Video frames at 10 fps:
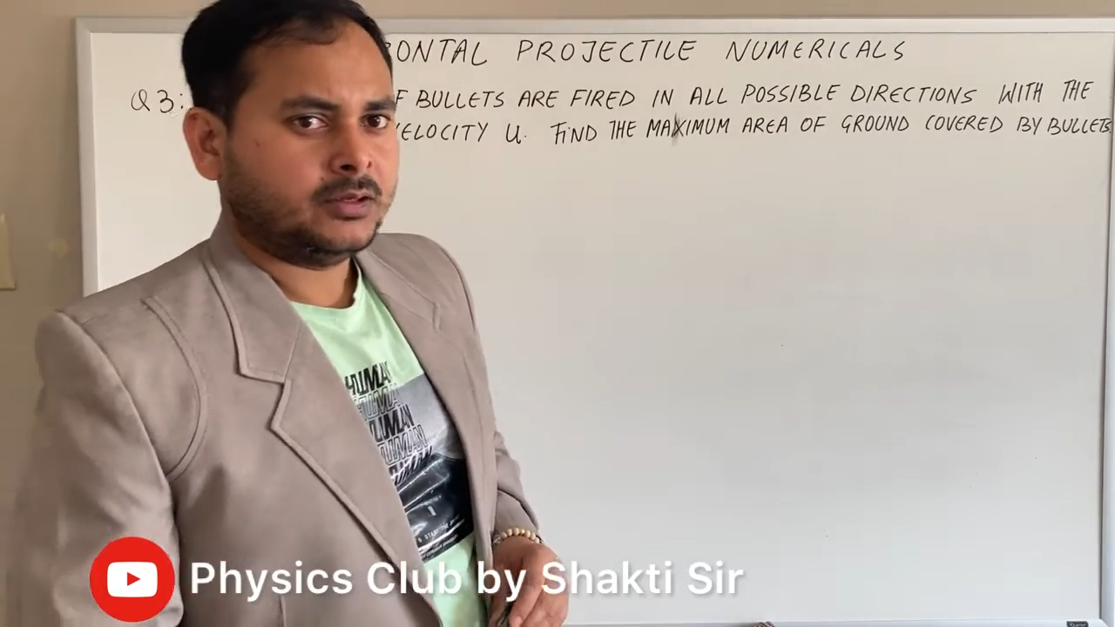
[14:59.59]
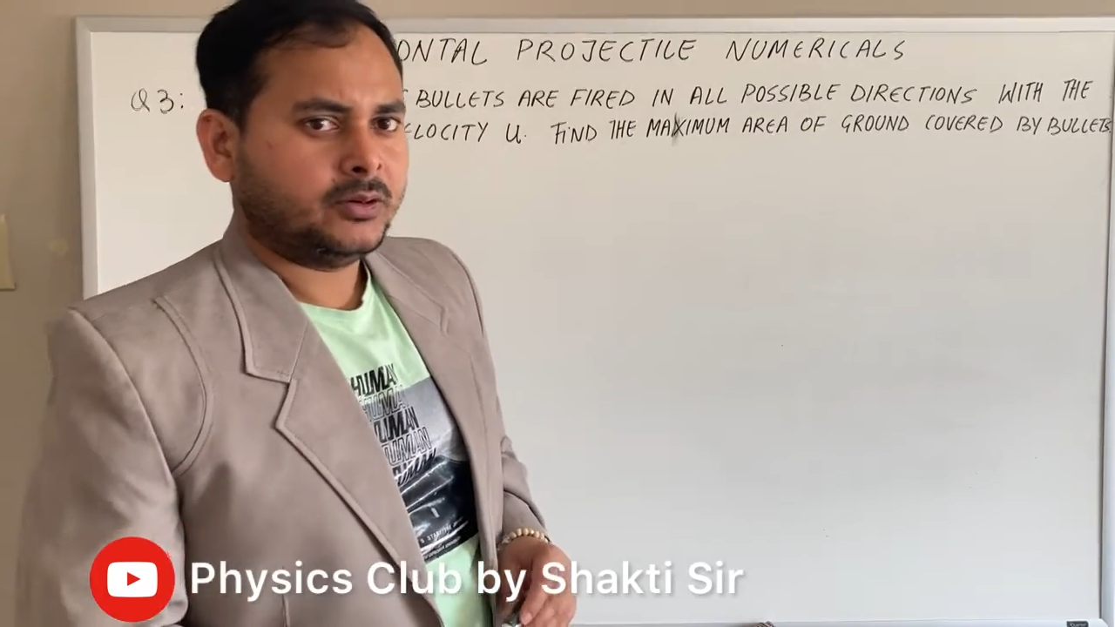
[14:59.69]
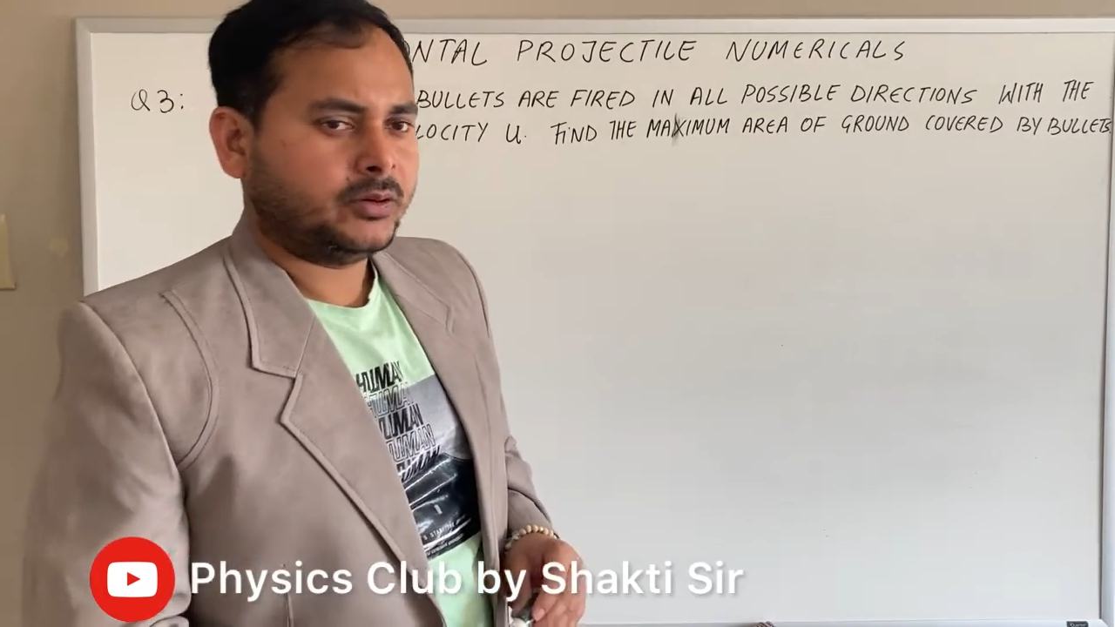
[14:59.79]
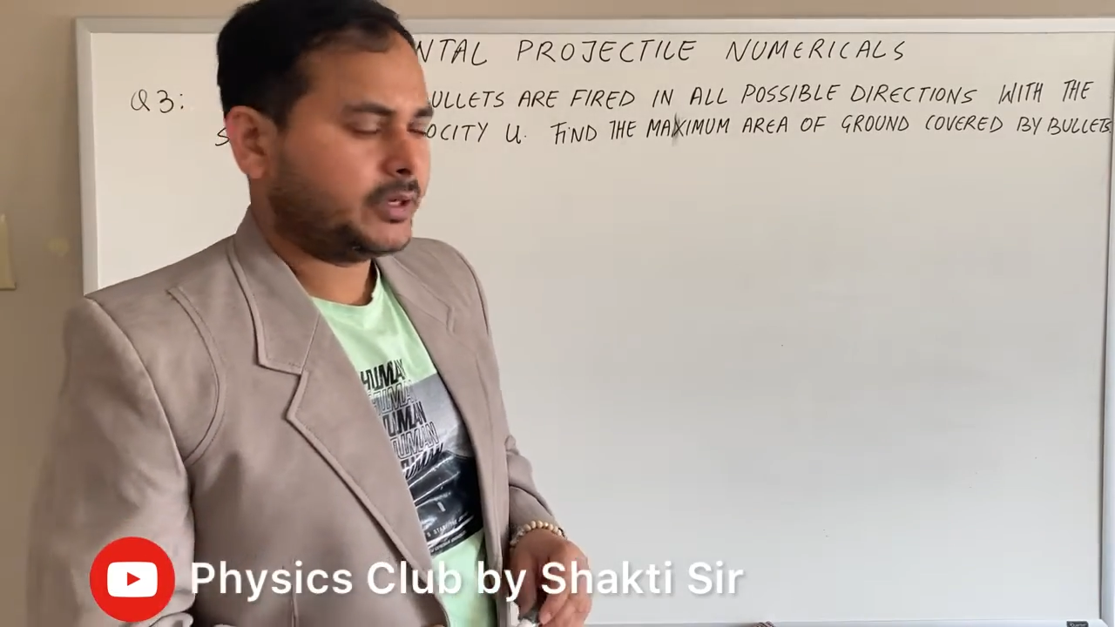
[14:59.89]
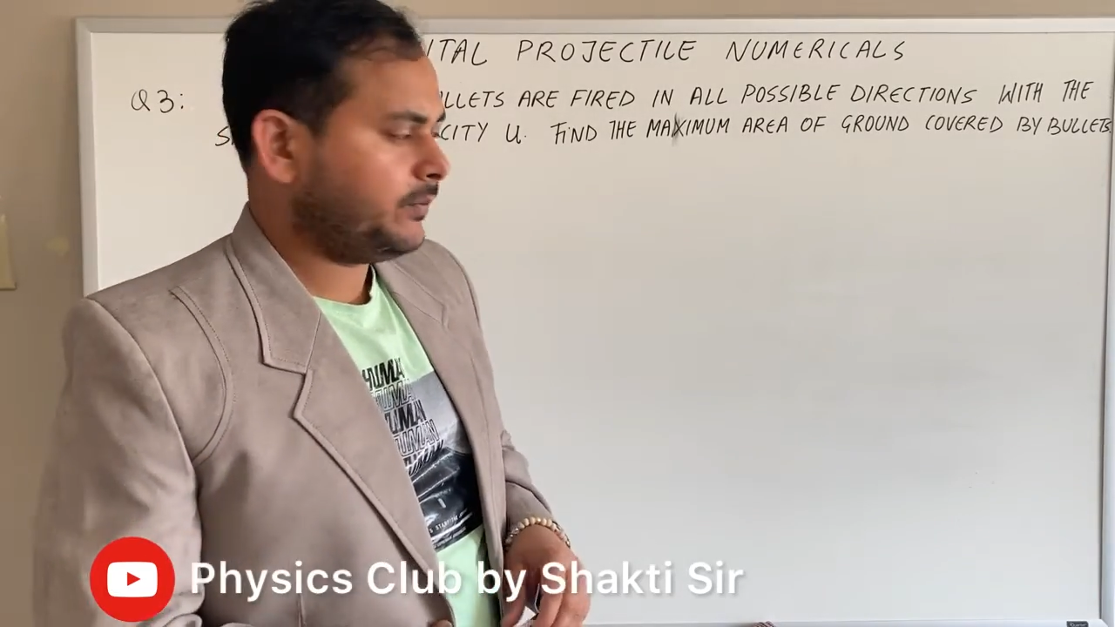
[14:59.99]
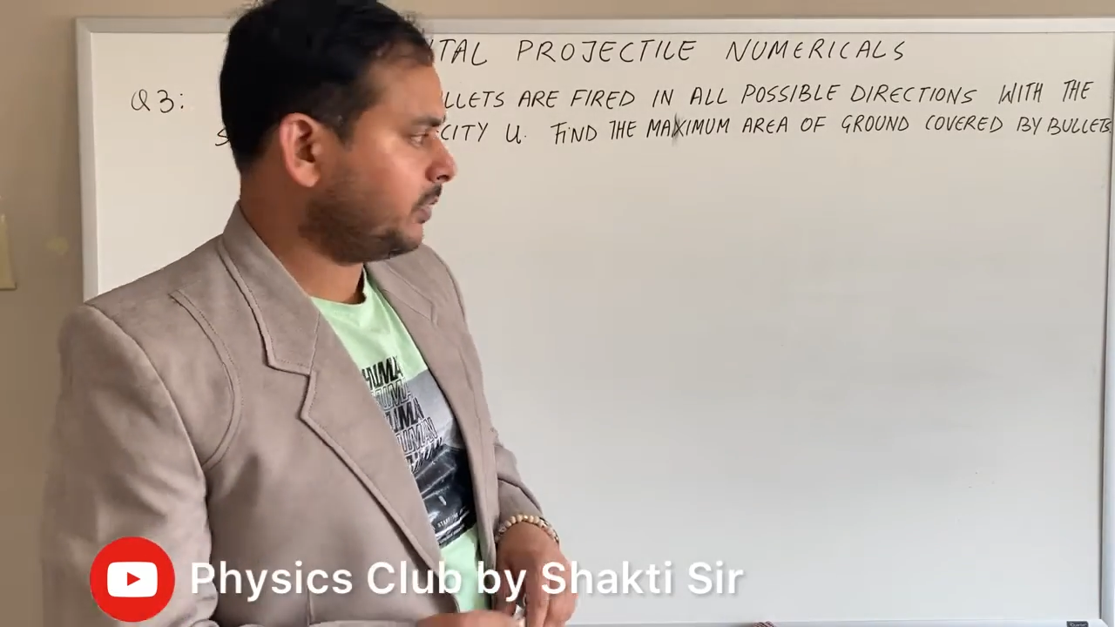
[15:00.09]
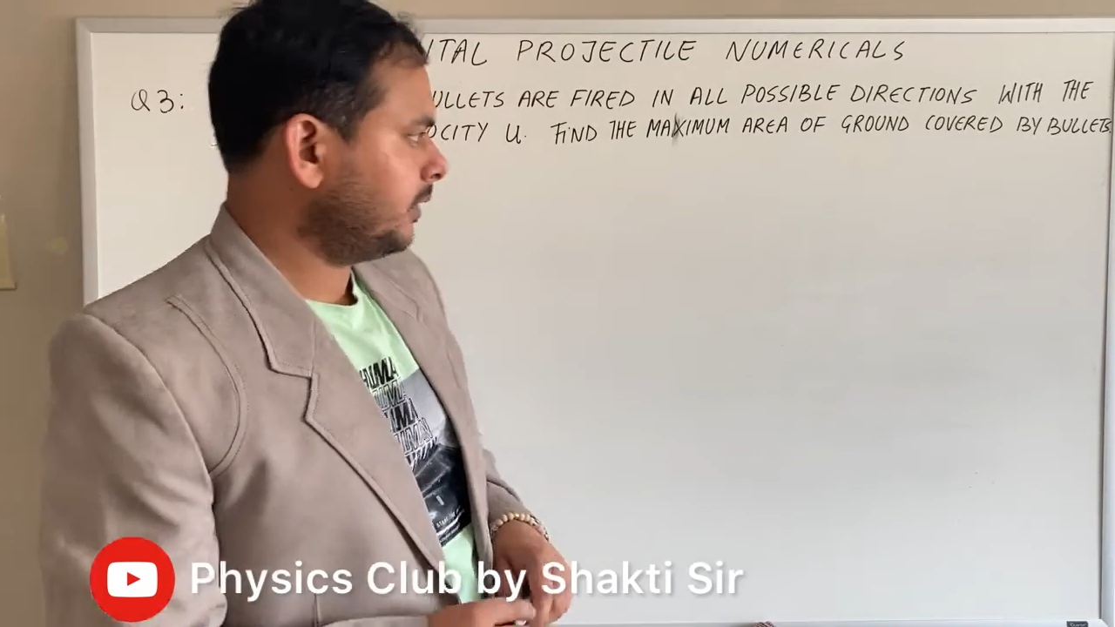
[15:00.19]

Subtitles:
Okay,